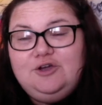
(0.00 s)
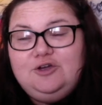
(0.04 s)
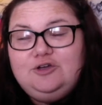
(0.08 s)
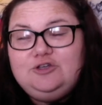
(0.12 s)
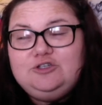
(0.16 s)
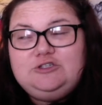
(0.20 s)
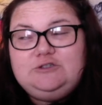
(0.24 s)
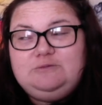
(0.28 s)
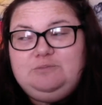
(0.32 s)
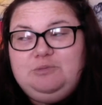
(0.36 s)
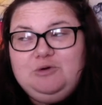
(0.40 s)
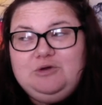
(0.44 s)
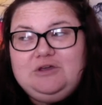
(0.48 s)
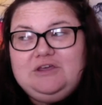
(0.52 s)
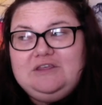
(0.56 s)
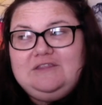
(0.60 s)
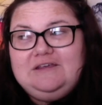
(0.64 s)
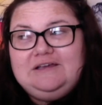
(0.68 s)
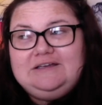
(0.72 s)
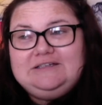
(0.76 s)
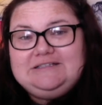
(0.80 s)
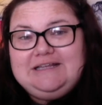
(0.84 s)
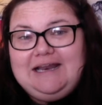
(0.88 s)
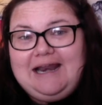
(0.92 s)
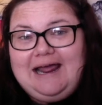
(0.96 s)
spooky
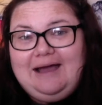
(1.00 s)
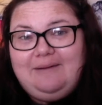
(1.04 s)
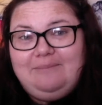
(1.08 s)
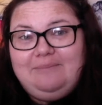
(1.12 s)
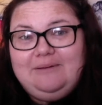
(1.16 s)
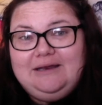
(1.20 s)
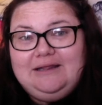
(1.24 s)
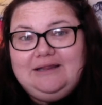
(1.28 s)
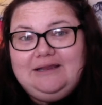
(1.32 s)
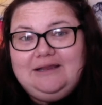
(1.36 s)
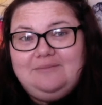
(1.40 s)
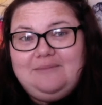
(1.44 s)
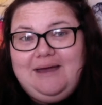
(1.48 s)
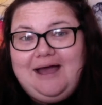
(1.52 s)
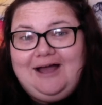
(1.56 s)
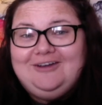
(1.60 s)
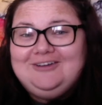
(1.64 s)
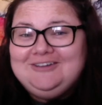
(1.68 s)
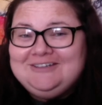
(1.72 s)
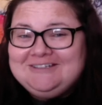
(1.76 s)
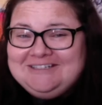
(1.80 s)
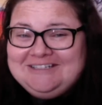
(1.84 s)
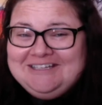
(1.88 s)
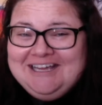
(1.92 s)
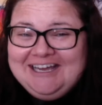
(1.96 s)
things that happen in the
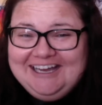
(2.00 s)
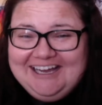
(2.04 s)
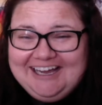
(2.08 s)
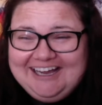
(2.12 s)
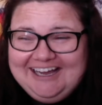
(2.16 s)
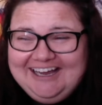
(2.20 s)
mountains.